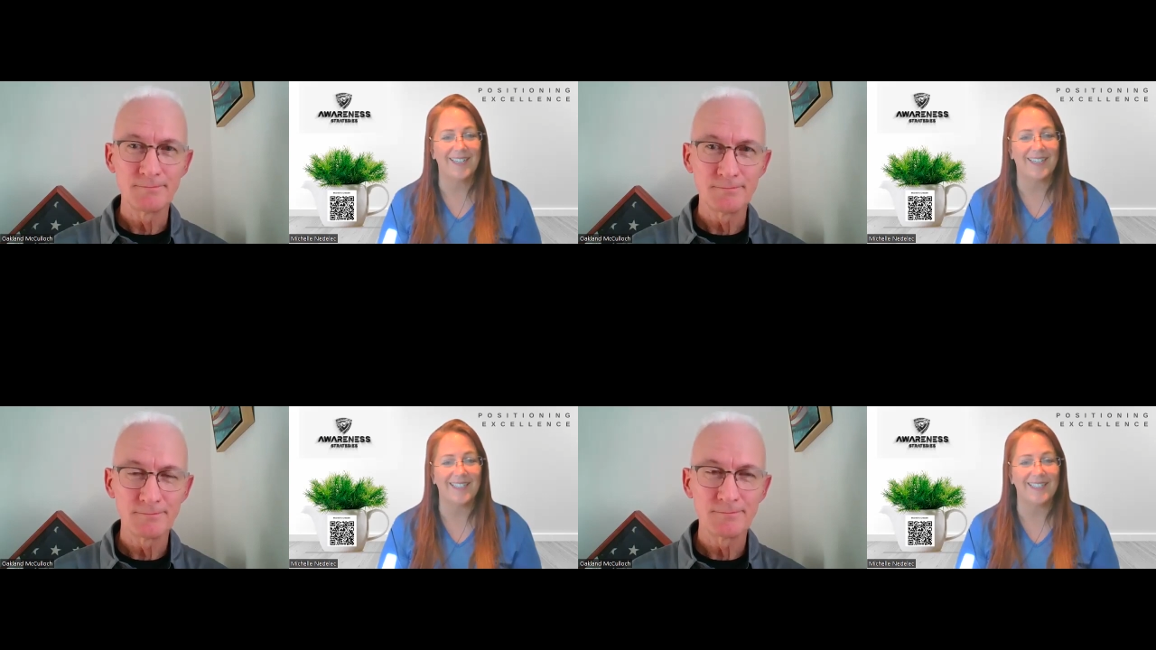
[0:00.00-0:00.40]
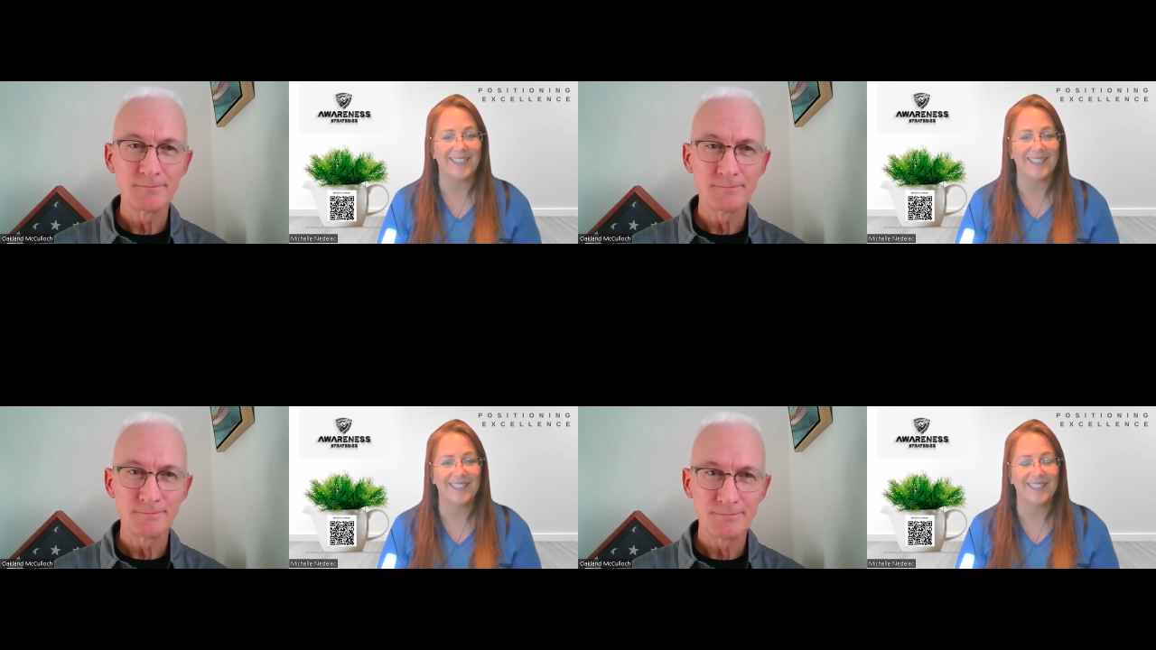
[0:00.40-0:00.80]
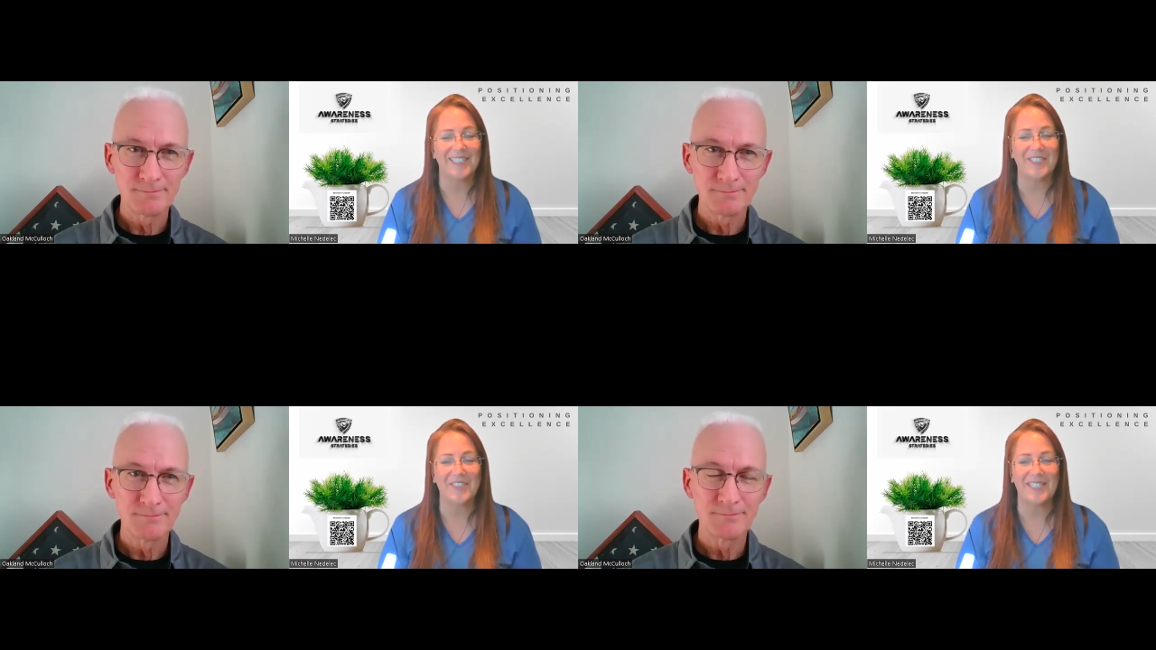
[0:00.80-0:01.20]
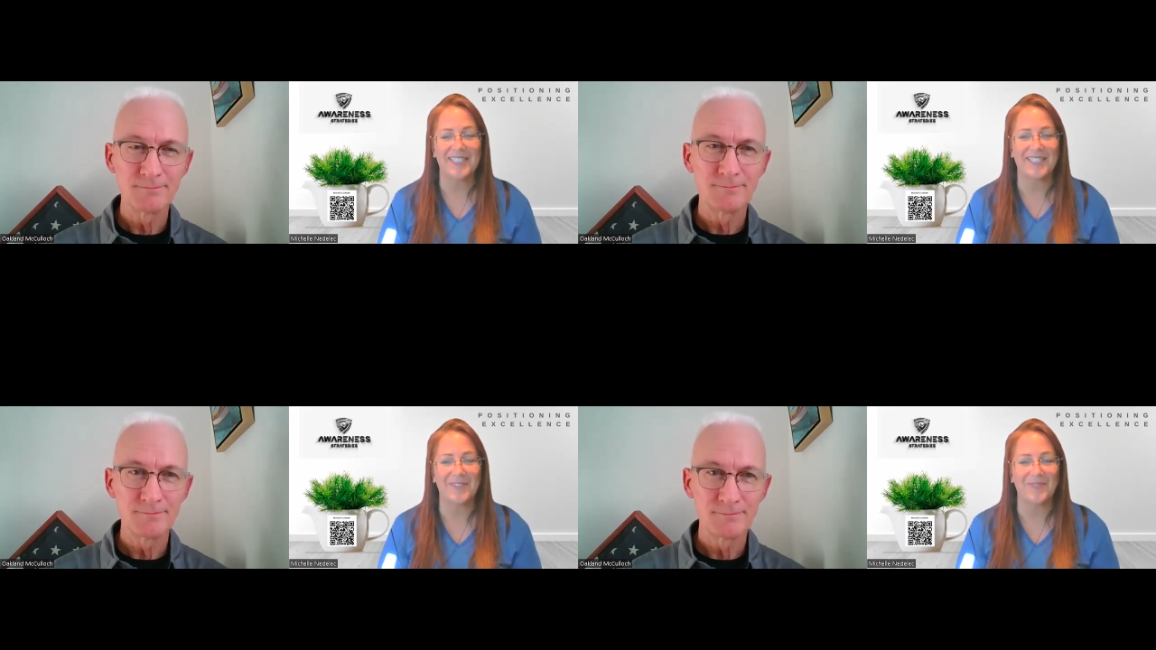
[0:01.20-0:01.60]
Speaker 1: Nice. That's
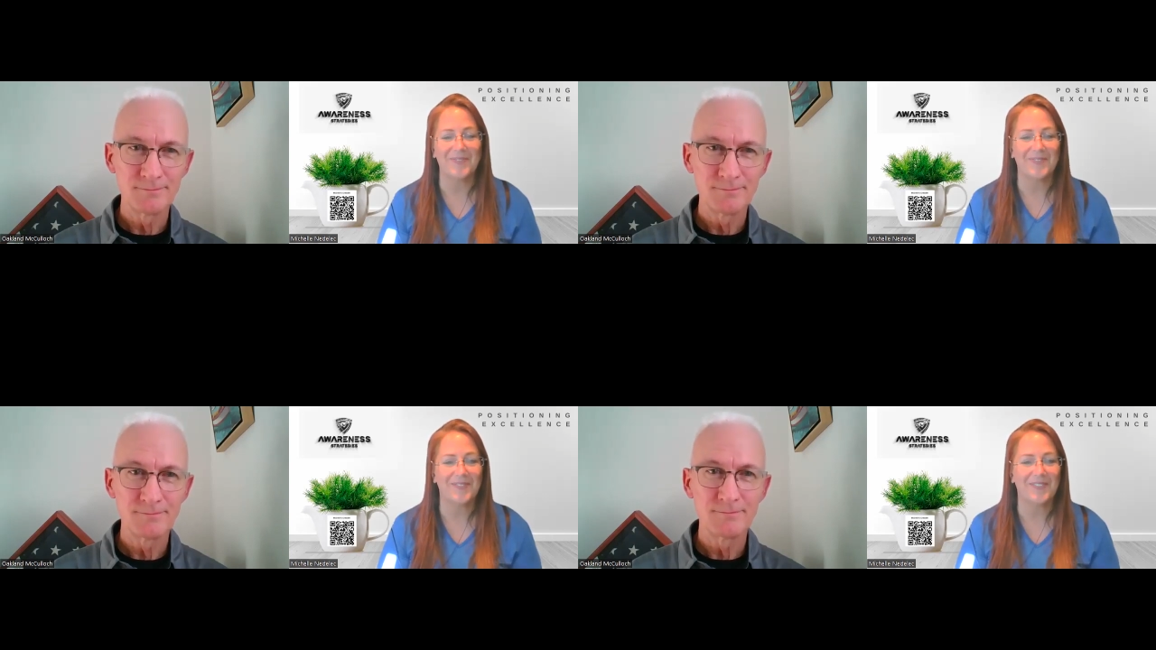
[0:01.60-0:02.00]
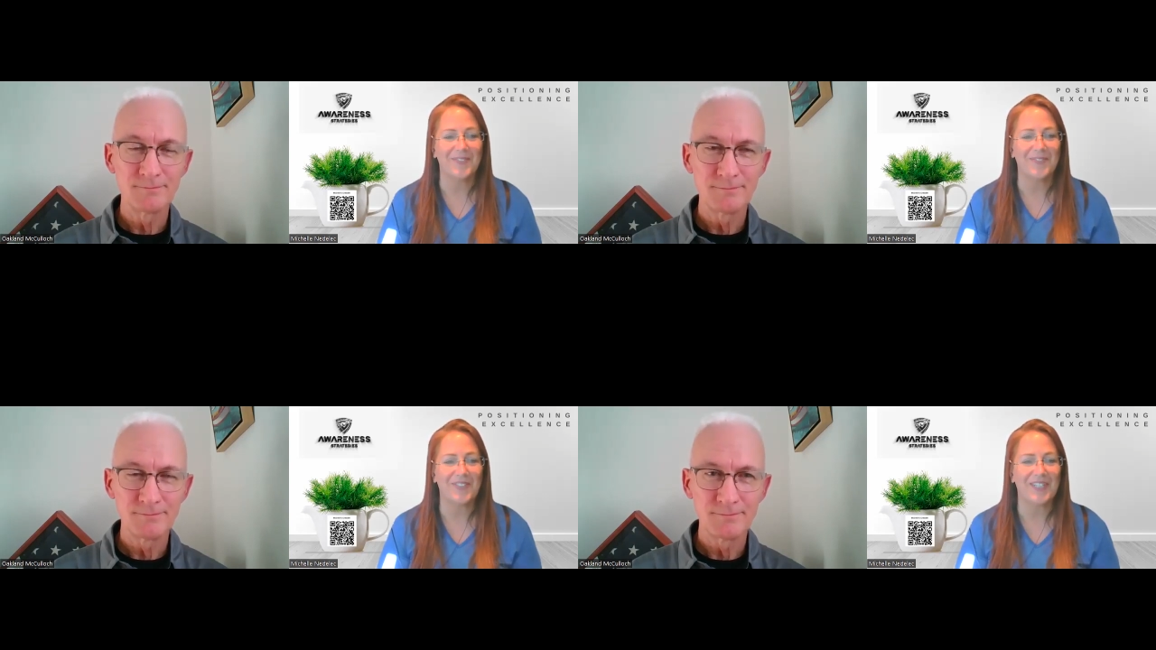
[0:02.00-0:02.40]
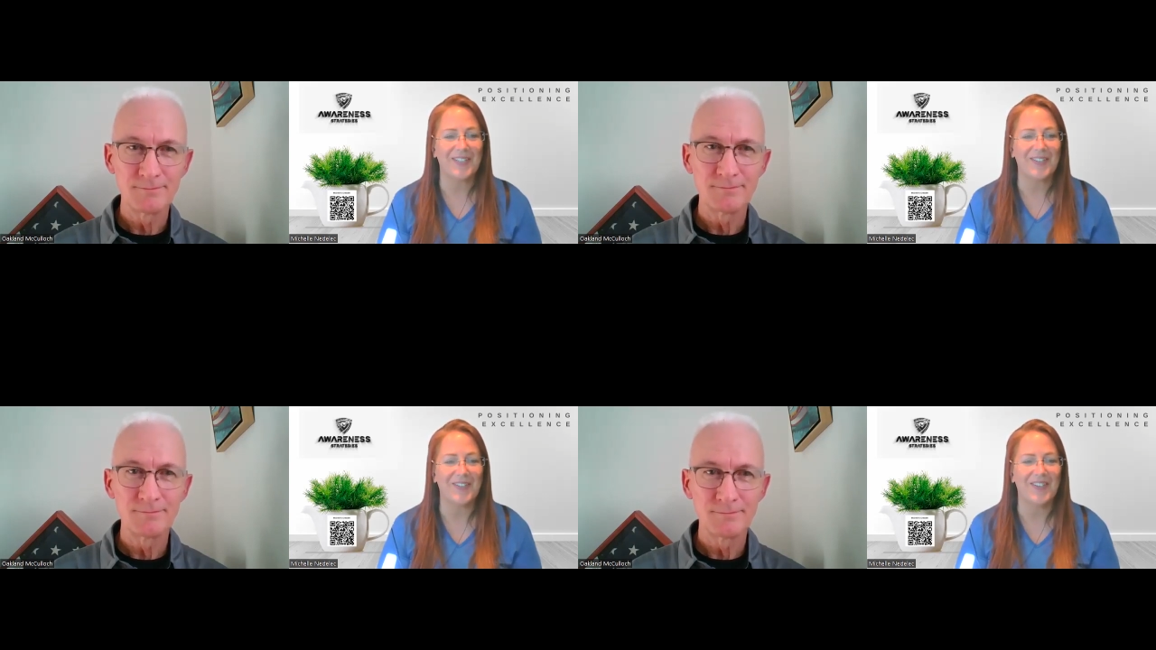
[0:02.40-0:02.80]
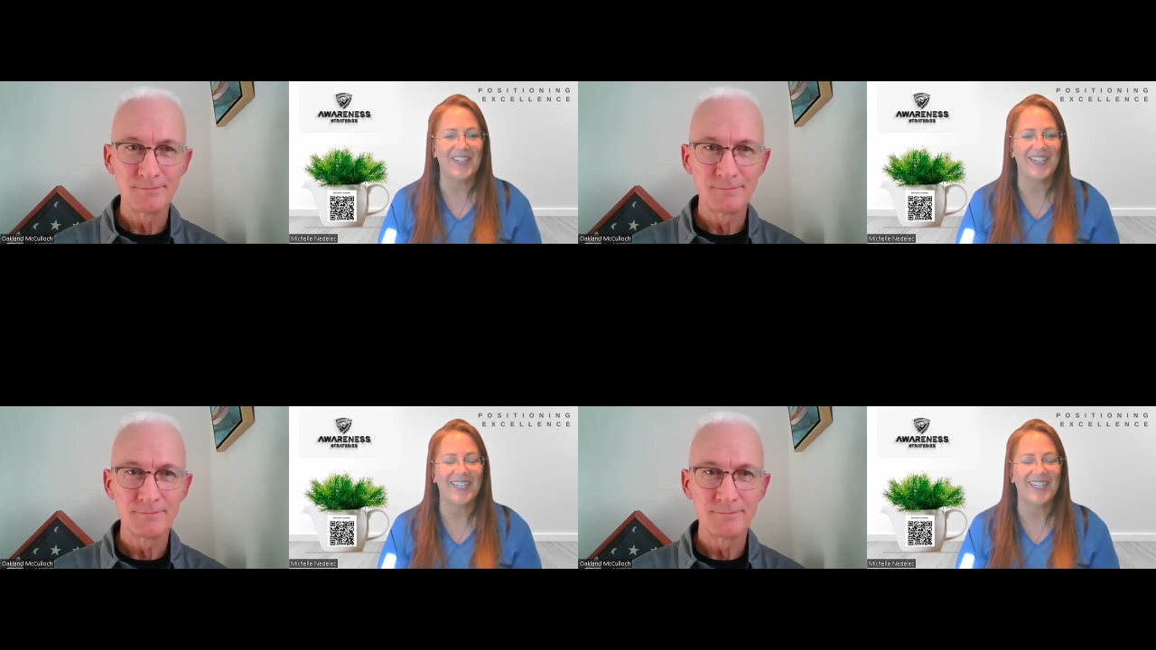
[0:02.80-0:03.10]
awesome. Good for you.